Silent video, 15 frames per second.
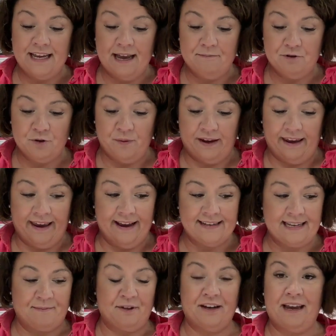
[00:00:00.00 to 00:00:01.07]
I'm doing is
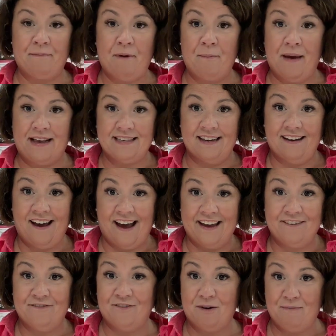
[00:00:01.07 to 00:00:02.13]
I'm looking at my pacing guide
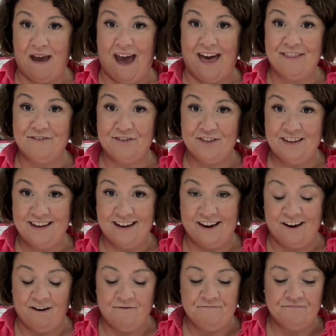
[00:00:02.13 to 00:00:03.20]
for math for the
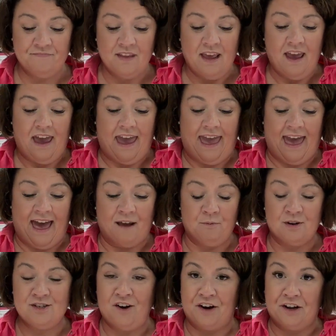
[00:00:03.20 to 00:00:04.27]
year, and we're
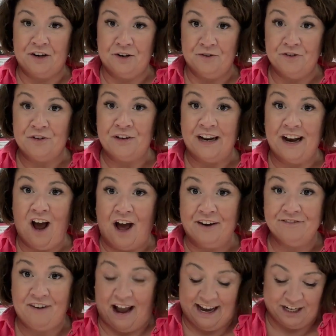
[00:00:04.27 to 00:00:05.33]
starting a new unit on
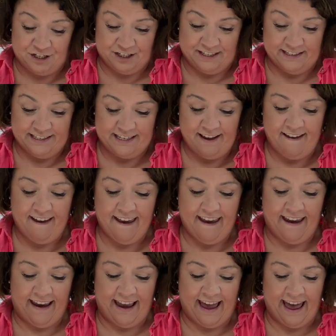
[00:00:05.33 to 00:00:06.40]
fractions,
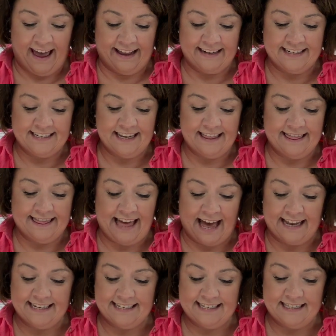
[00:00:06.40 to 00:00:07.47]
and
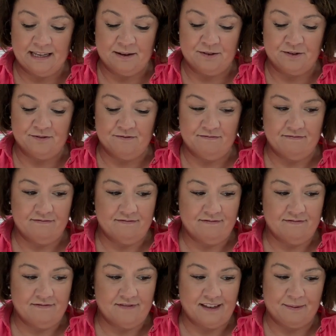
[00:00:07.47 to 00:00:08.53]
that's the
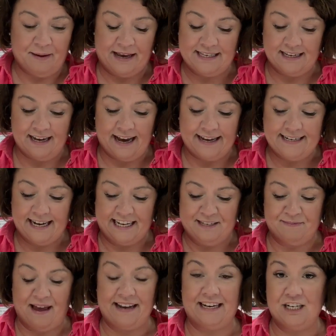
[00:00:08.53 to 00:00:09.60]
pacing guide tells
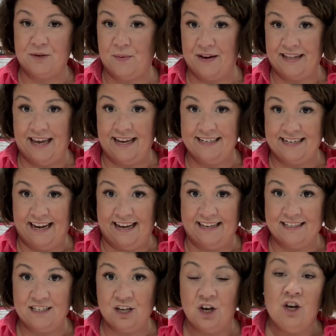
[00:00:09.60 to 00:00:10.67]
me I need 28
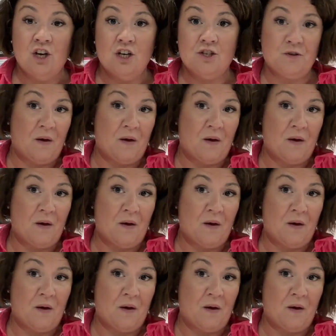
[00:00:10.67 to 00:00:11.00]
days.